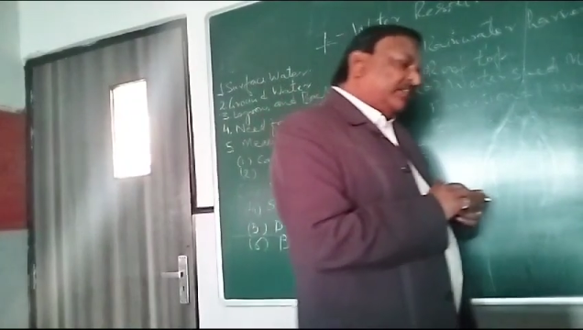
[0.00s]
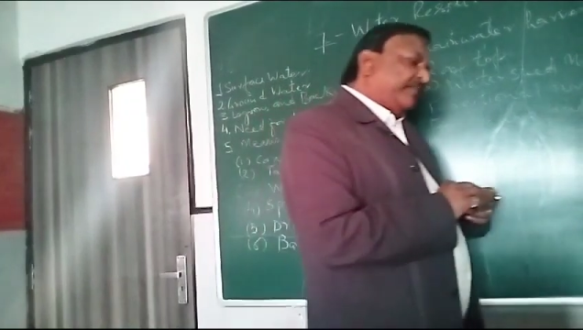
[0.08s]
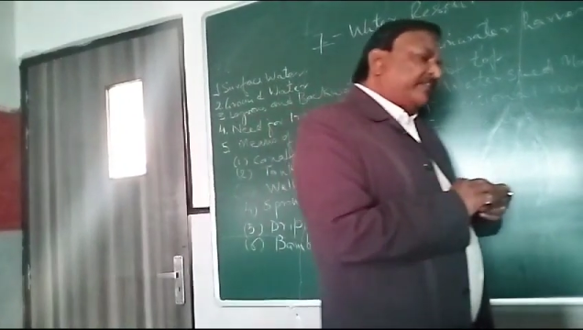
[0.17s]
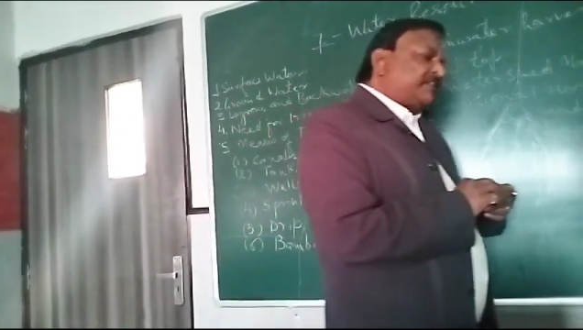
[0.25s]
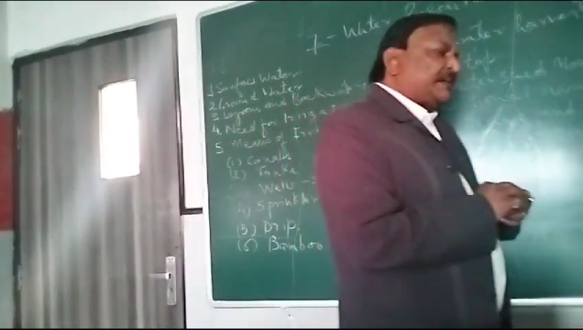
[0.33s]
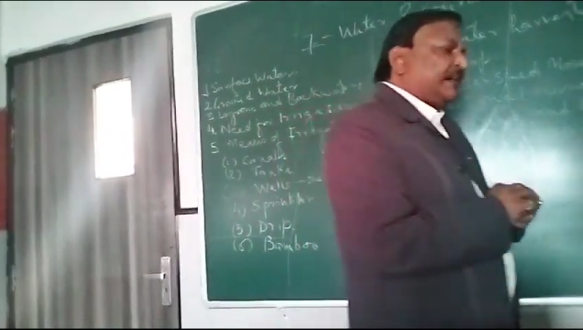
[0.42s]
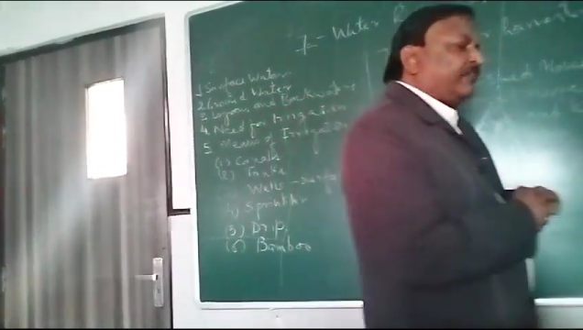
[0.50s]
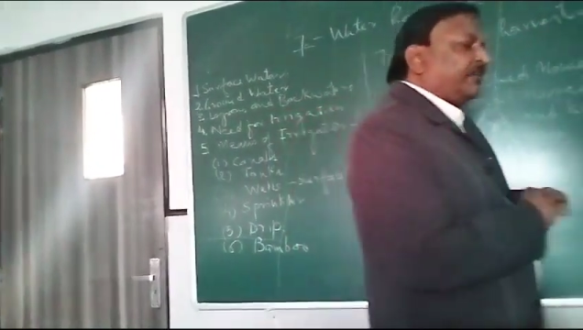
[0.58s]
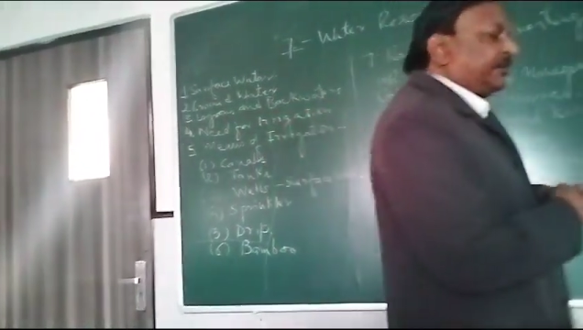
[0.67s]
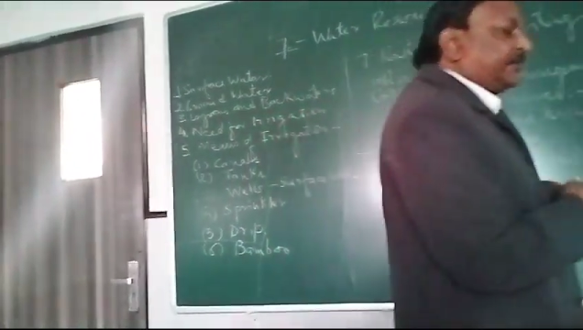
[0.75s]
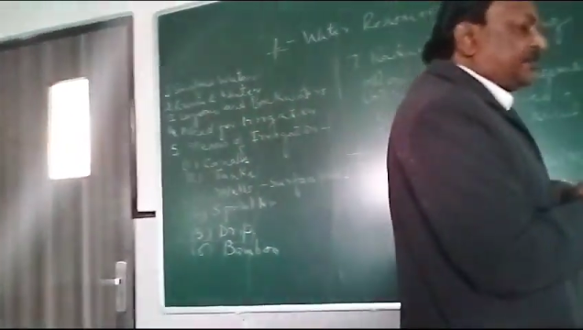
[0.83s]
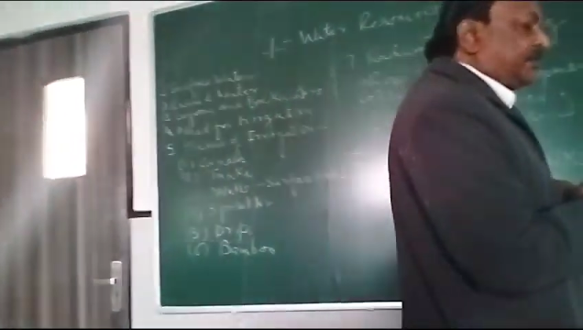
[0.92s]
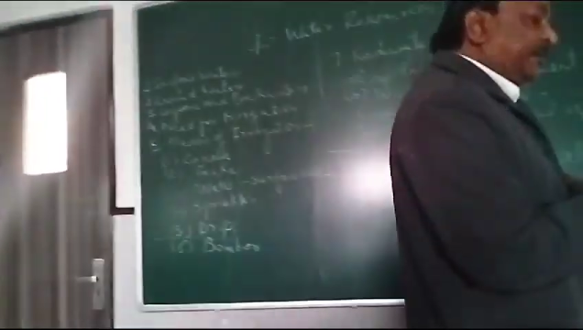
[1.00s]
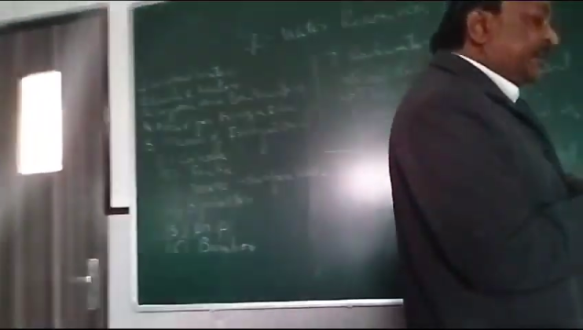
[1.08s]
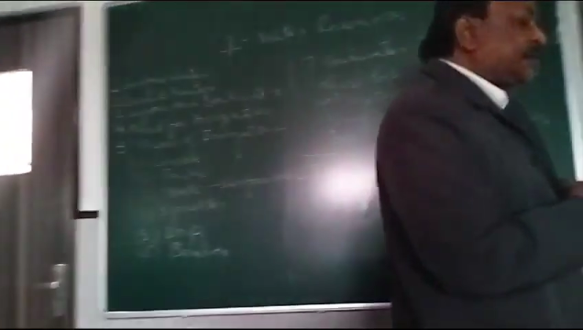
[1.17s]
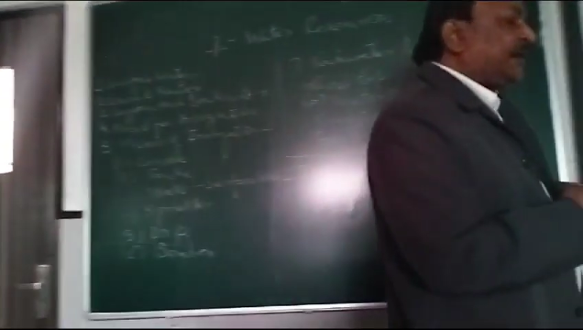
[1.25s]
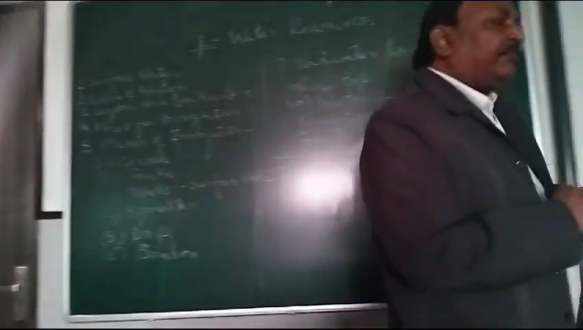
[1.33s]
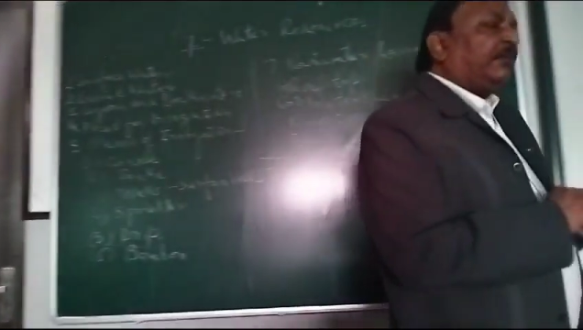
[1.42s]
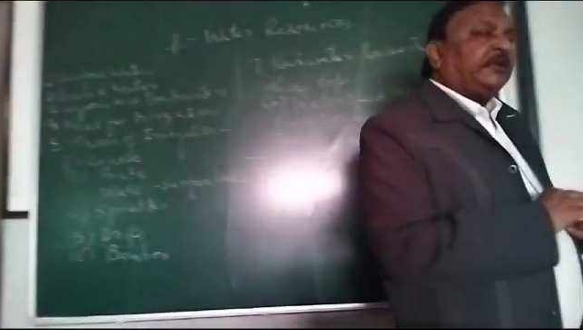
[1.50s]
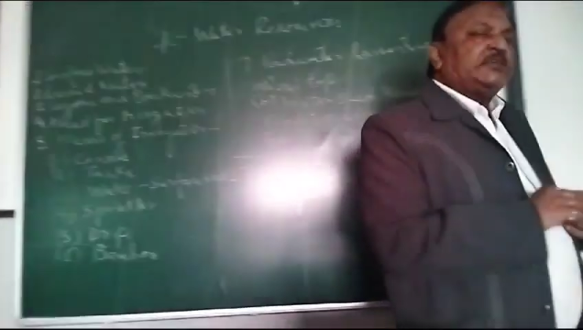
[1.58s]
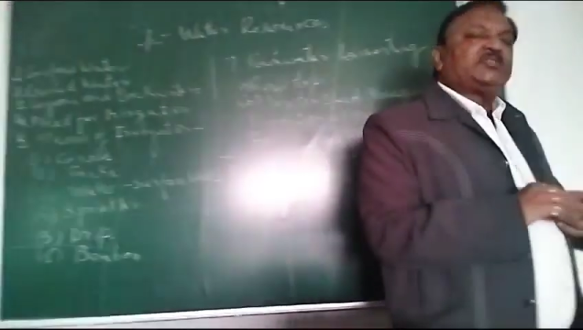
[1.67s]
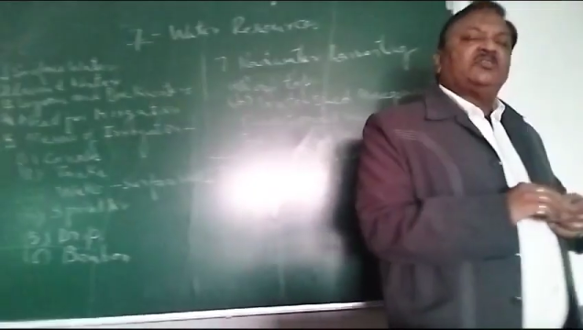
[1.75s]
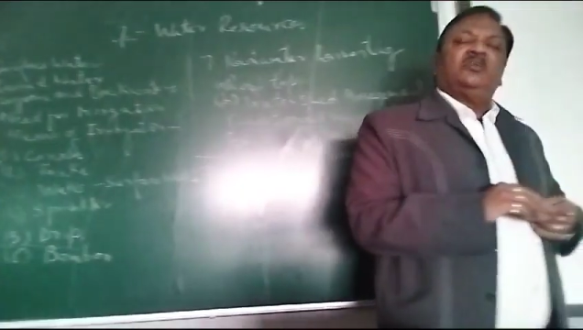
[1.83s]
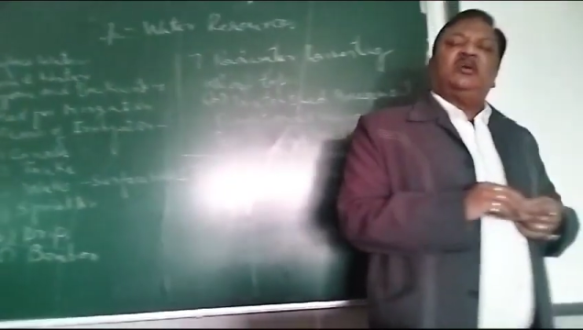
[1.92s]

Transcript: first disadvantage